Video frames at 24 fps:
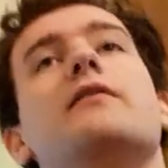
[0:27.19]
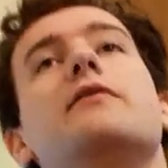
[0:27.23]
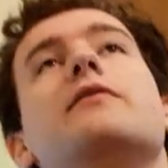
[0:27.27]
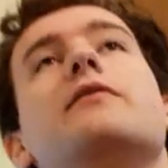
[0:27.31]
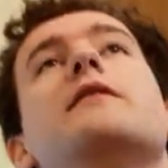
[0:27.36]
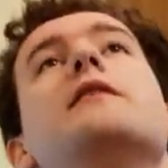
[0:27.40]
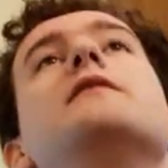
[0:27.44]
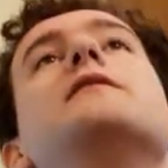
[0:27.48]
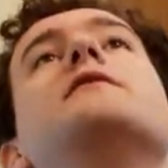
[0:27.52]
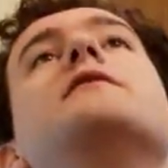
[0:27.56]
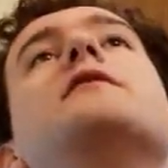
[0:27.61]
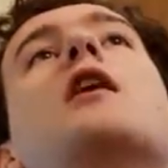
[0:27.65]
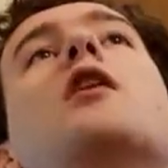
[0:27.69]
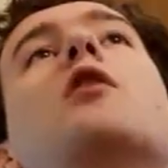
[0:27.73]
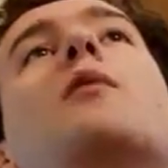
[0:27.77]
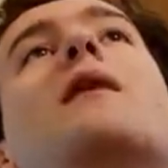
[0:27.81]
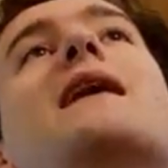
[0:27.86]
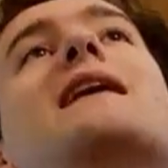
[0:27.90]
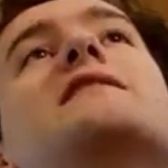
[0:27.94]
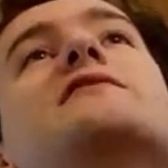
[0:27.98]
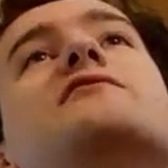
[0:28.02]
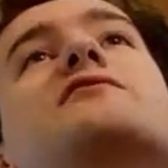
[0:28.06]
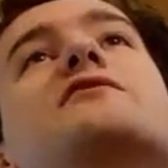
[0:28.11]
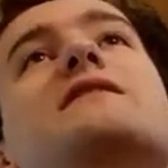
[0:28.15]
The Dough
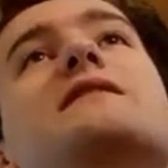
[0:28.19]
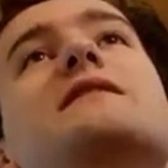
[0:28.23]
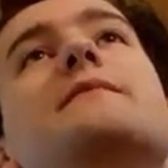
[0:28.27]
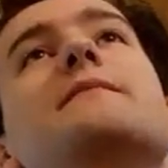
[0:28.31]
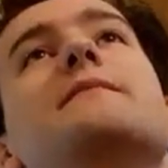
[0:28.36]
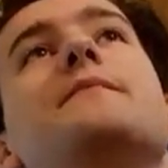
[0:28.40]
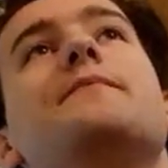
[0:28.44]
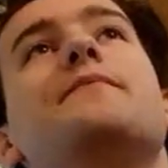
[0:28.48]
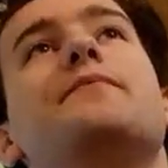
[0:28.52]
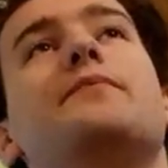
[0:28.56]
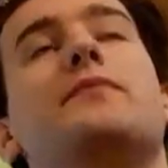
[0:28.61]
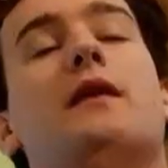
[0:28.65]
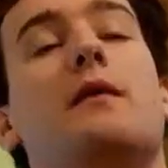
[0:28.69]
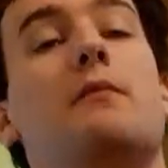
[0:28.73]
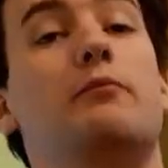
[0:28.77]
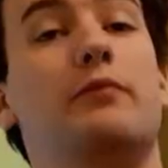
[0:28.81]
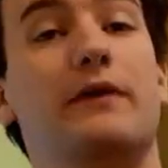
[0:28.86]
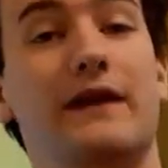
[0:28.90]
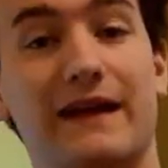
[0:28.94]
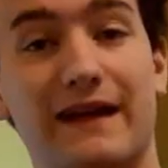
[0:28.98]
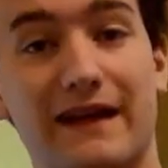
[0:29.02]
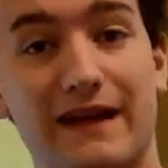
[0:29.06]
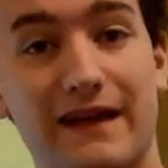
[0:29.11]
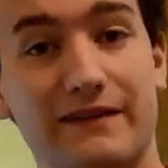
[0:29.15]
Engine,
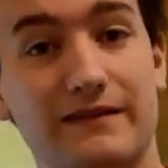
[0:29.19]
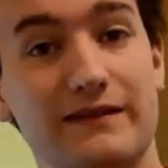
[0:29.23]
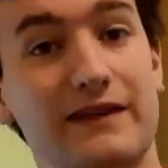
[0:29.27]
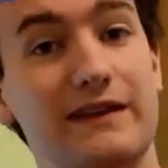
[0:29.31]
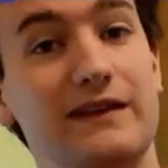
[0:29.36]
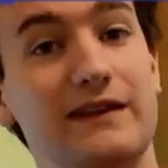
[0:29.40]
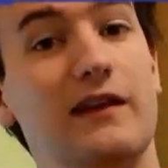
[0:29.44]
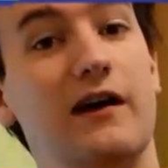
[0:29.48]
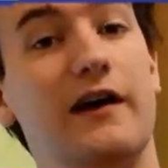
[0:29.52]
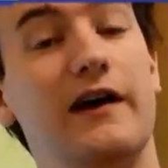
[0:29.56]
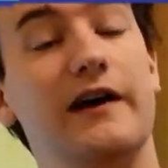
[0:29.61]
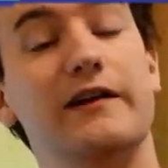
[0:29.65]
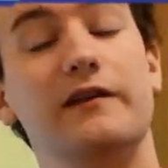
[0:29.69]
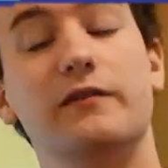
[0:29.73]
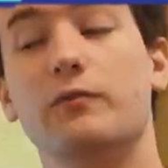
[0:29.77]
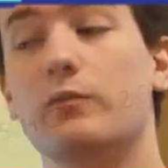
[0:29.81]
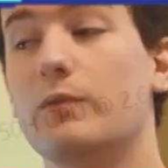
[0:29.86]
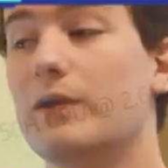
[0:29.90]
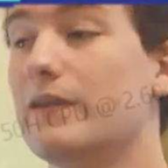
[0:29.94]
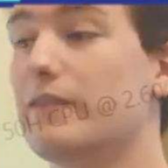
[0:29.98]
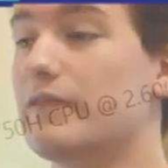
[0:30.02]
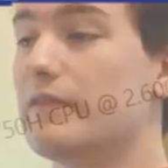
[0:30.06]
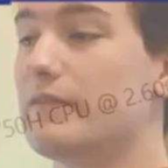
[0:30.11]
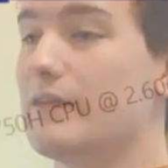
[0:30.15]
bringing it in line with